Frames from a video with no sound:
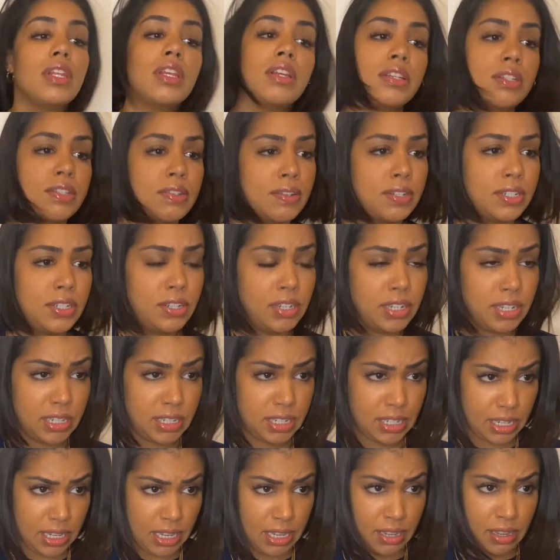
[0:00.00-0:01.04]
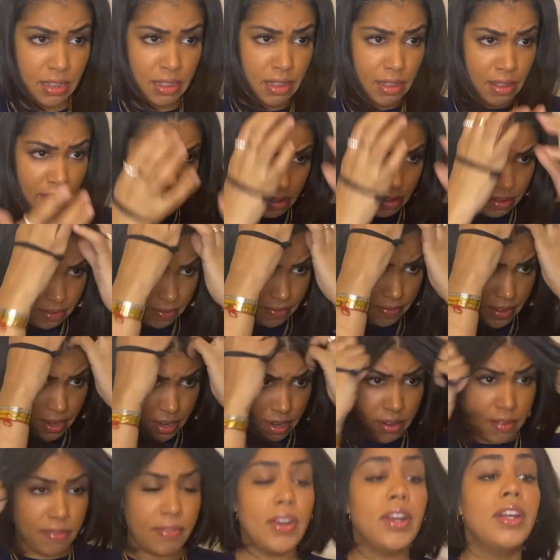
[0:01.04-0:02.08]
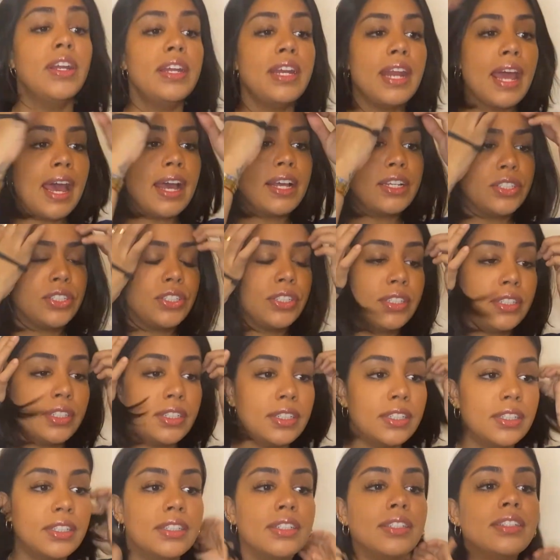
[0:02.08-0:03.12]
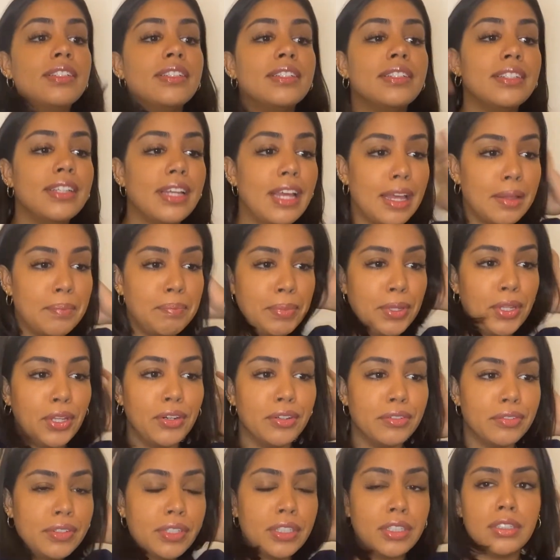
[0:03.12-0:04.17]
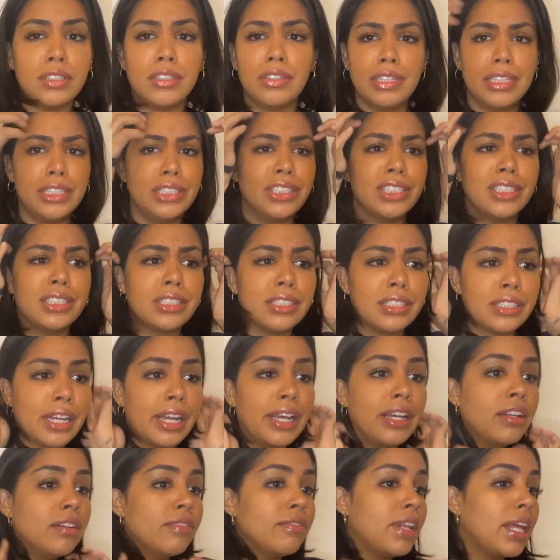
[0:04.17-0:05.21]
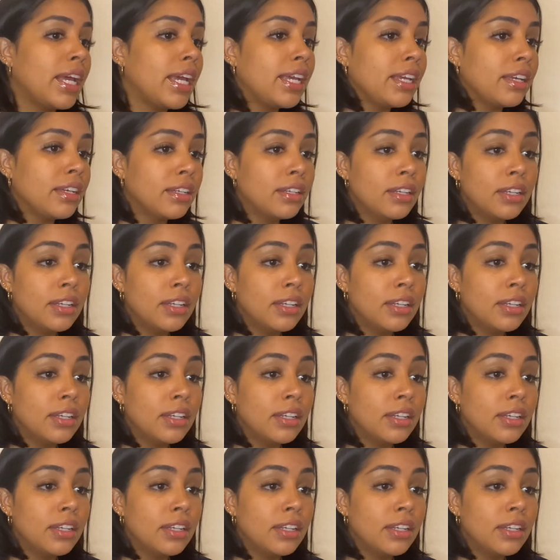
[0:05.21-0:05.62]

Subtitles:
So as you can see, very, very natural and beautiful, and just kind of like,